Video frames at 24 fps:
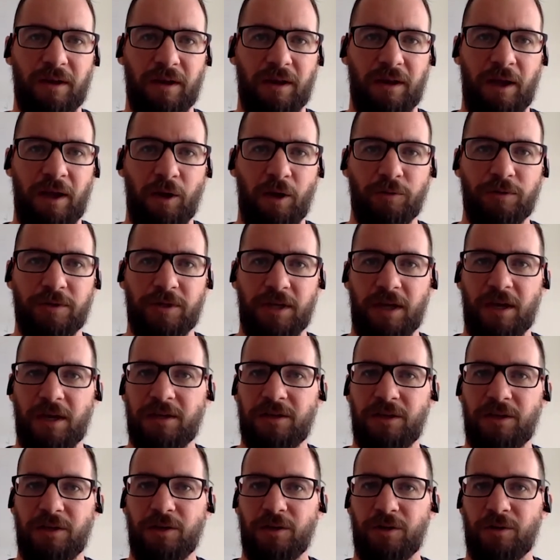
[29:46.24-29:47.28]
held dear
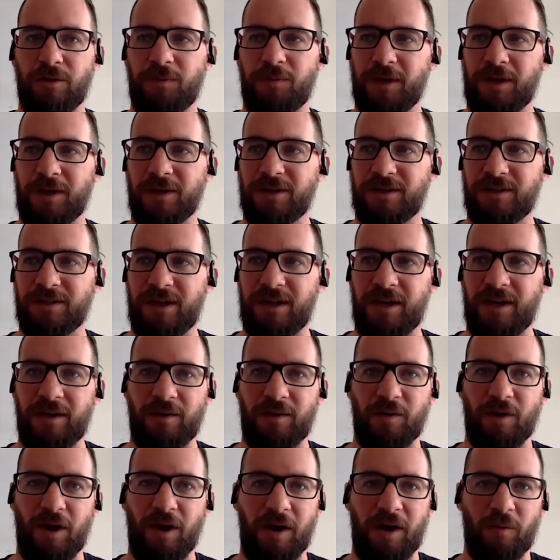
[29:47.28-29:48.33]
to you because they
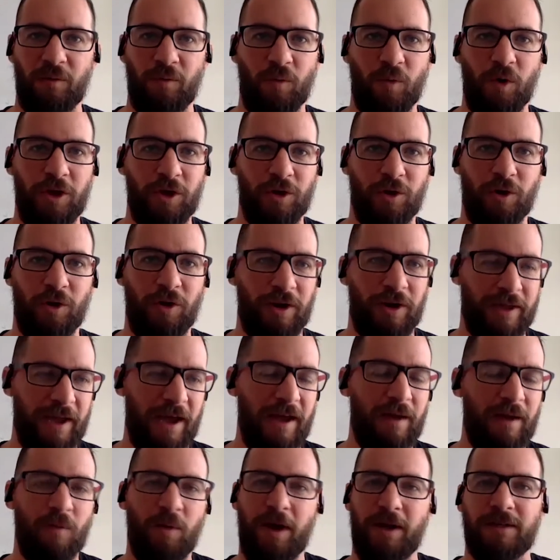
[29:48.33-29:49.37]
were your
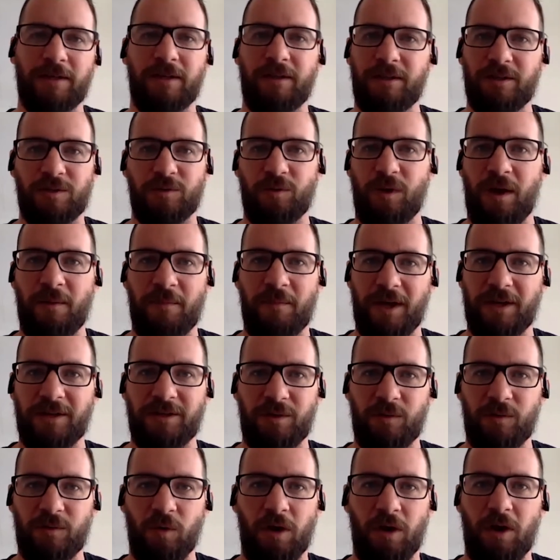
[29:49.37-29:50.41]
gateway to this
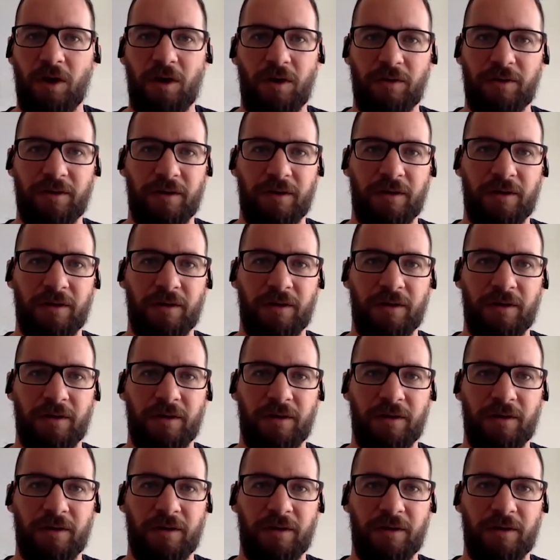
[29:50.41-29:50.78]
amazing world.